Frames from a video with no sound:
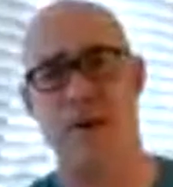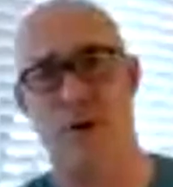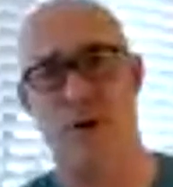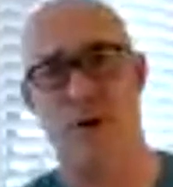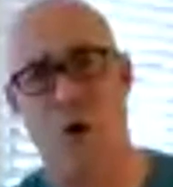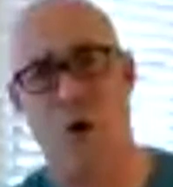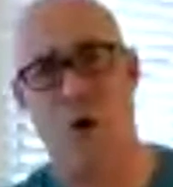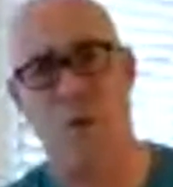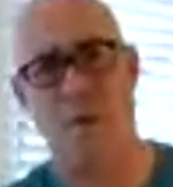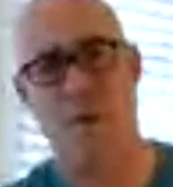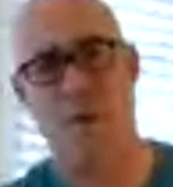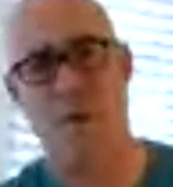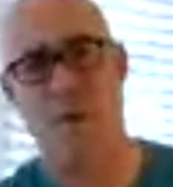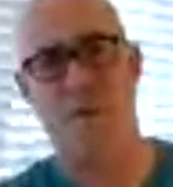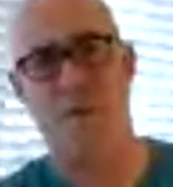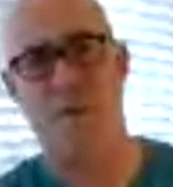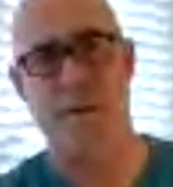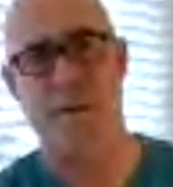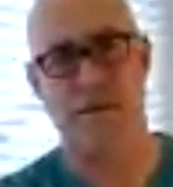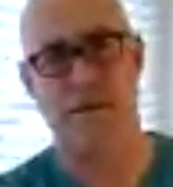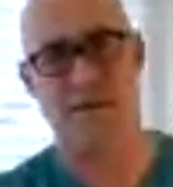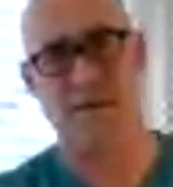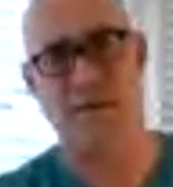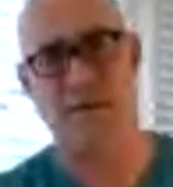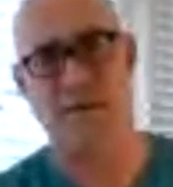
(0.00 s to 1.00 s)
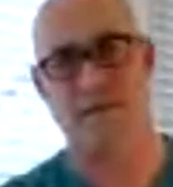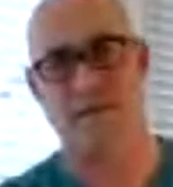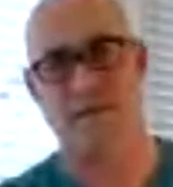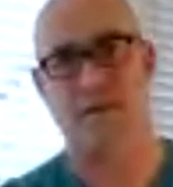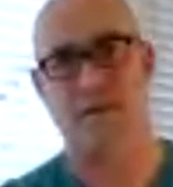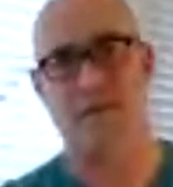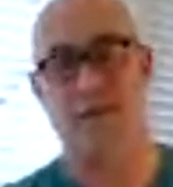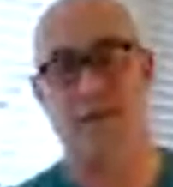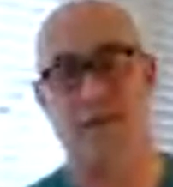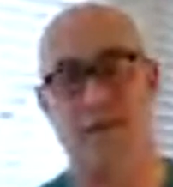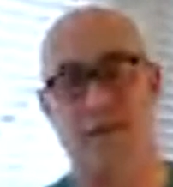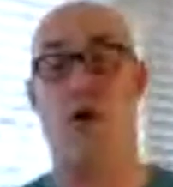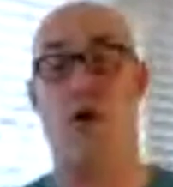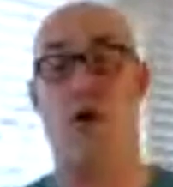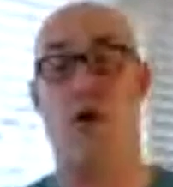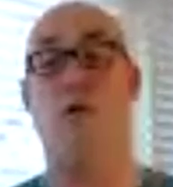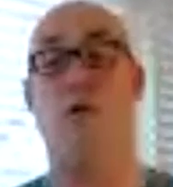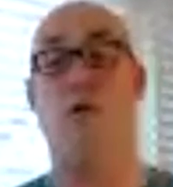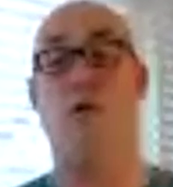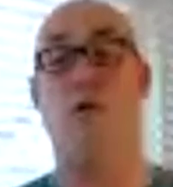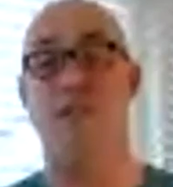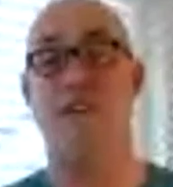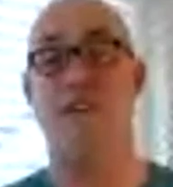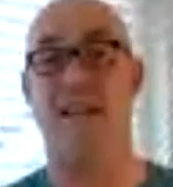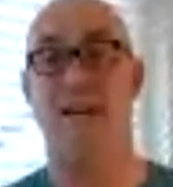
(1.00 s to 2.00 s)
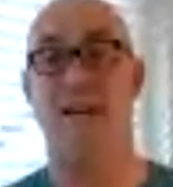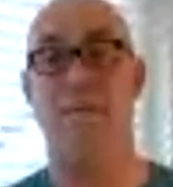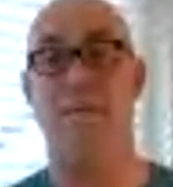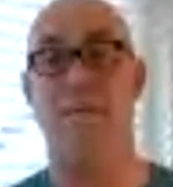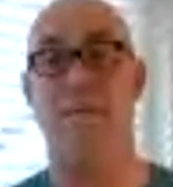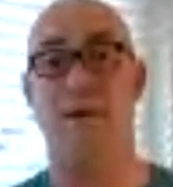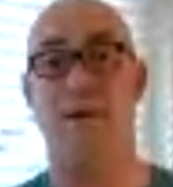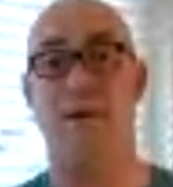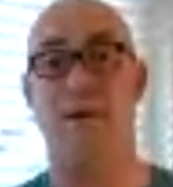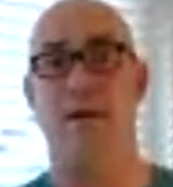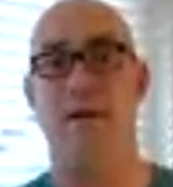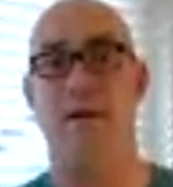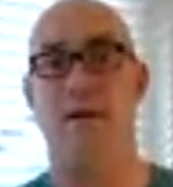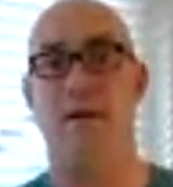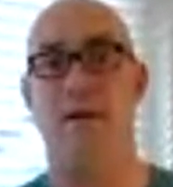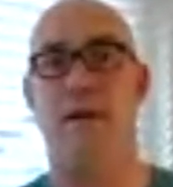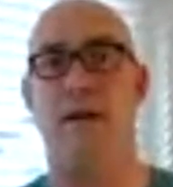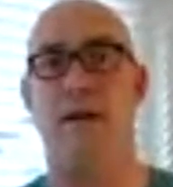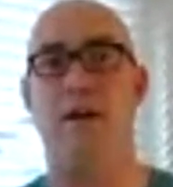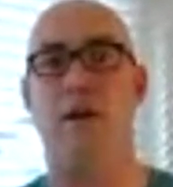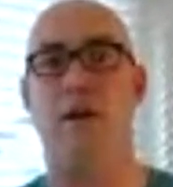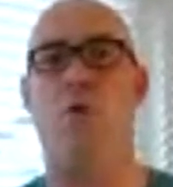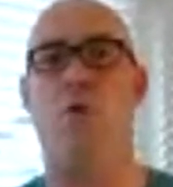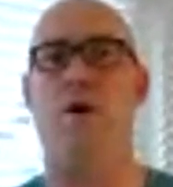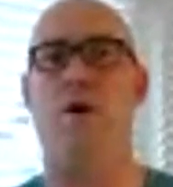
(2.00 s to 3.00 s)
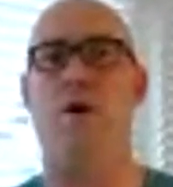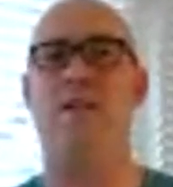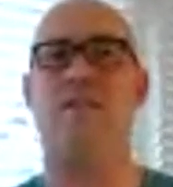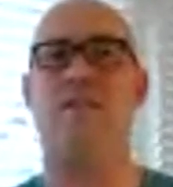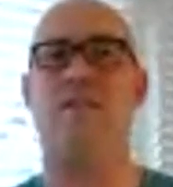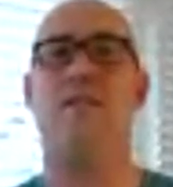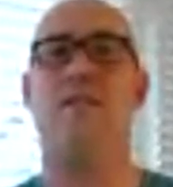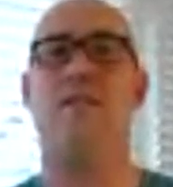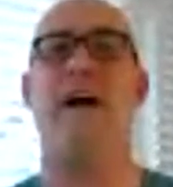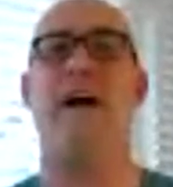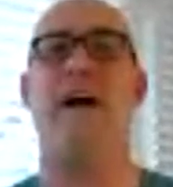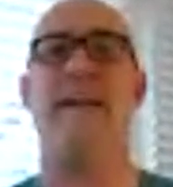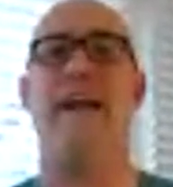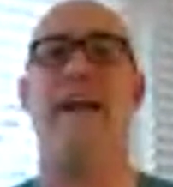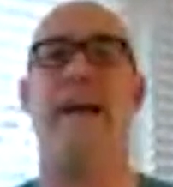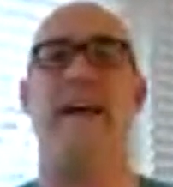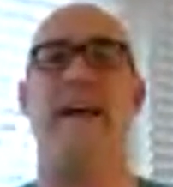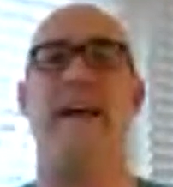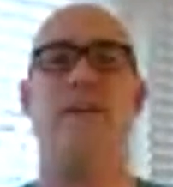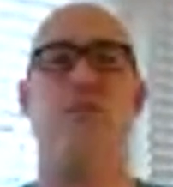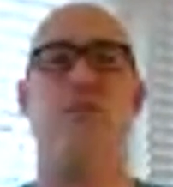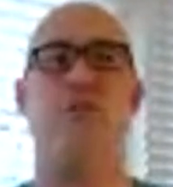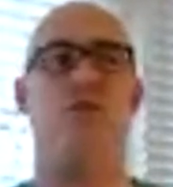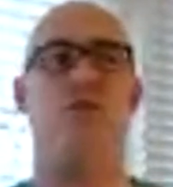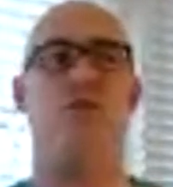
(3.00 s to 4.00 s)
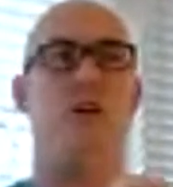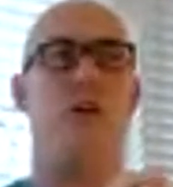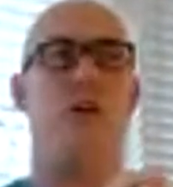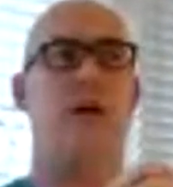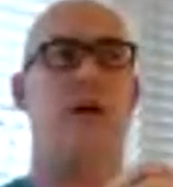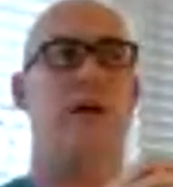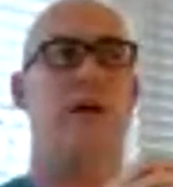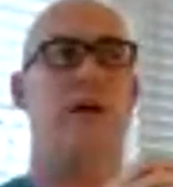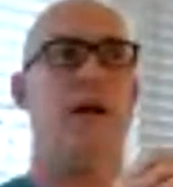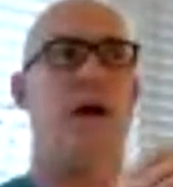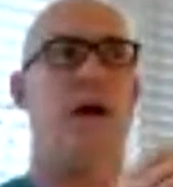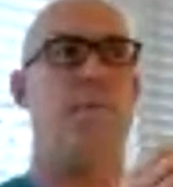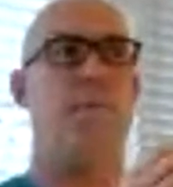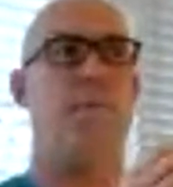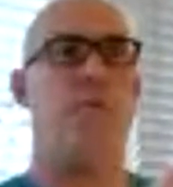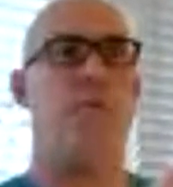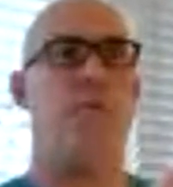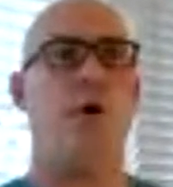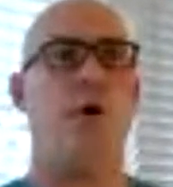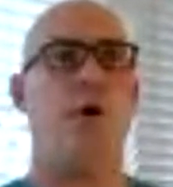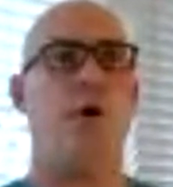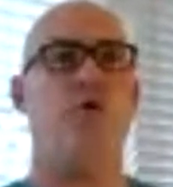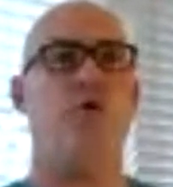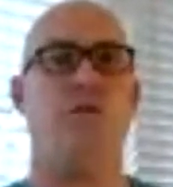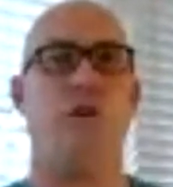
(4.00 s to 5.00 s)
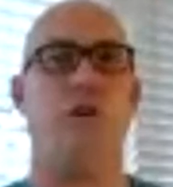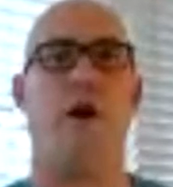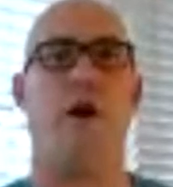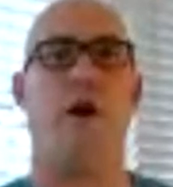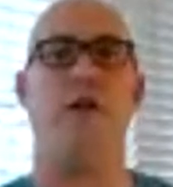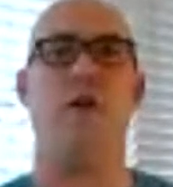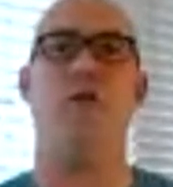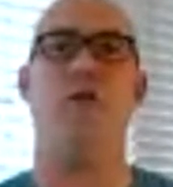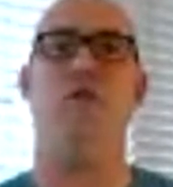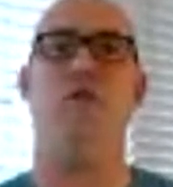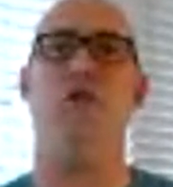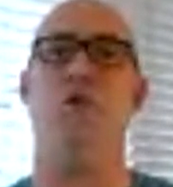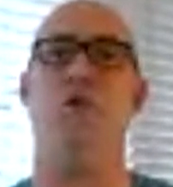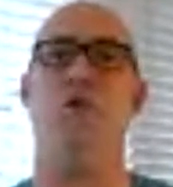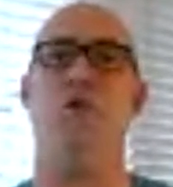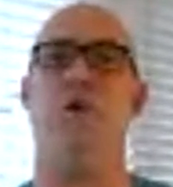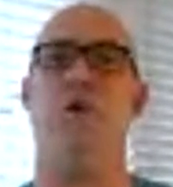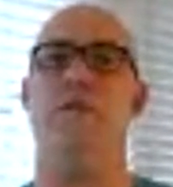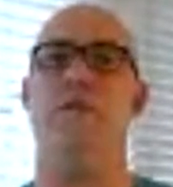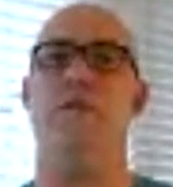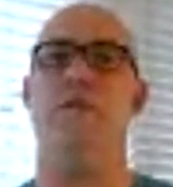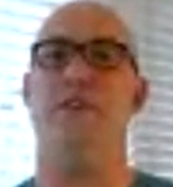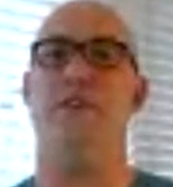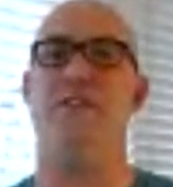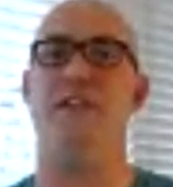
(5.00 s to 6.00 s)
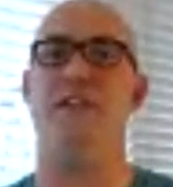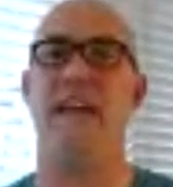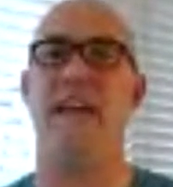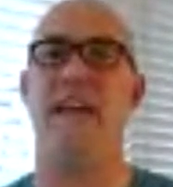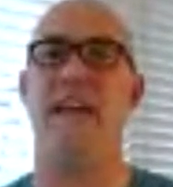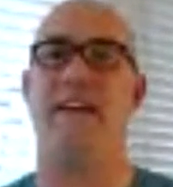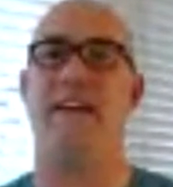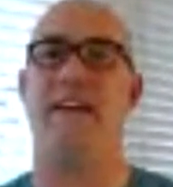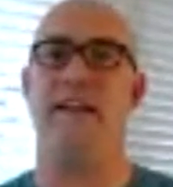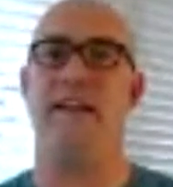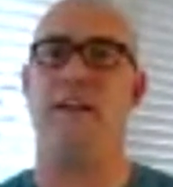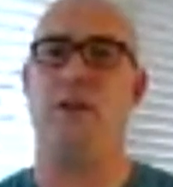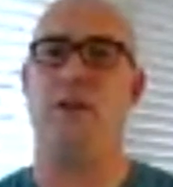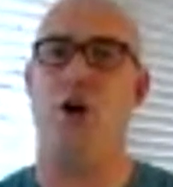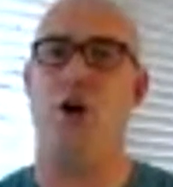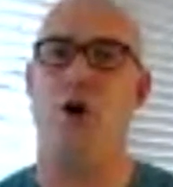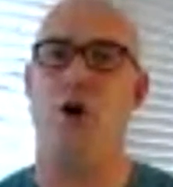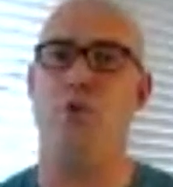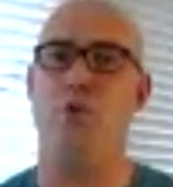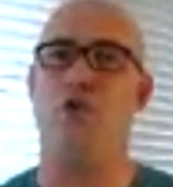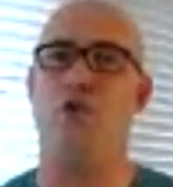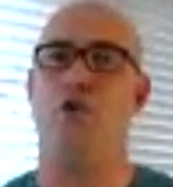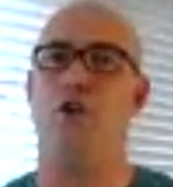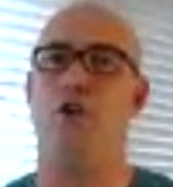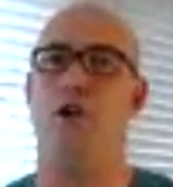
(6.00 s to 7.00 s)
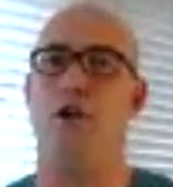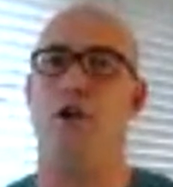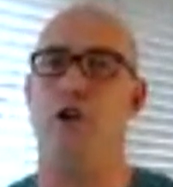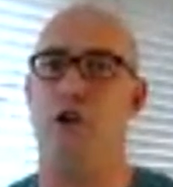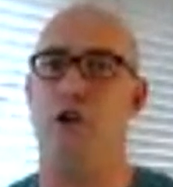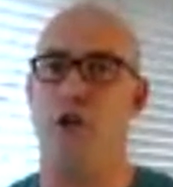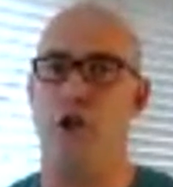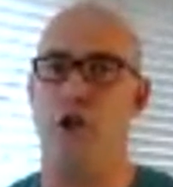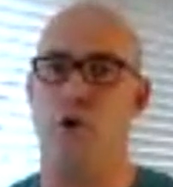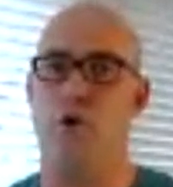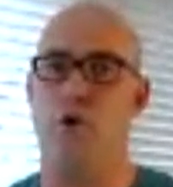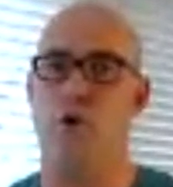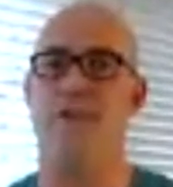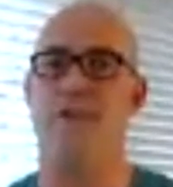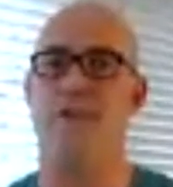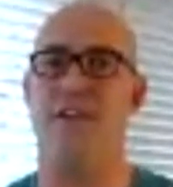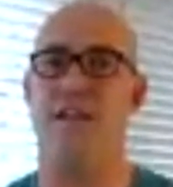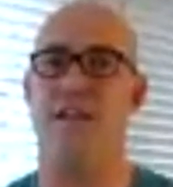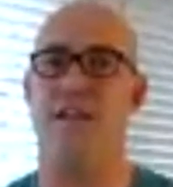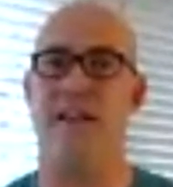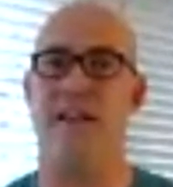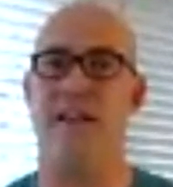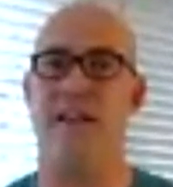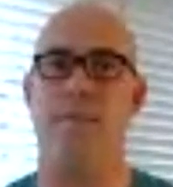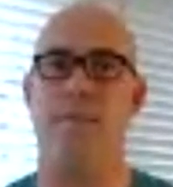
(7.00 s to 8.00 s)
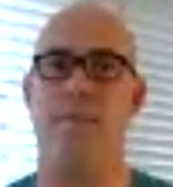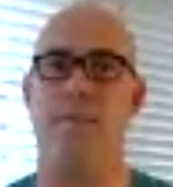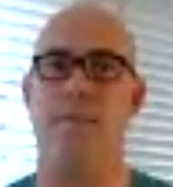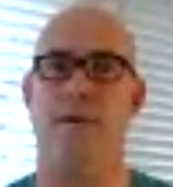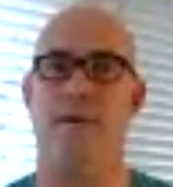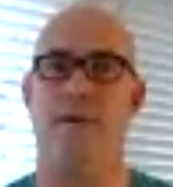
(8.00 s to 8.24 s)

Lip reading: with your own business, your own team. What slight edge approaches are you doing to take and coach your team?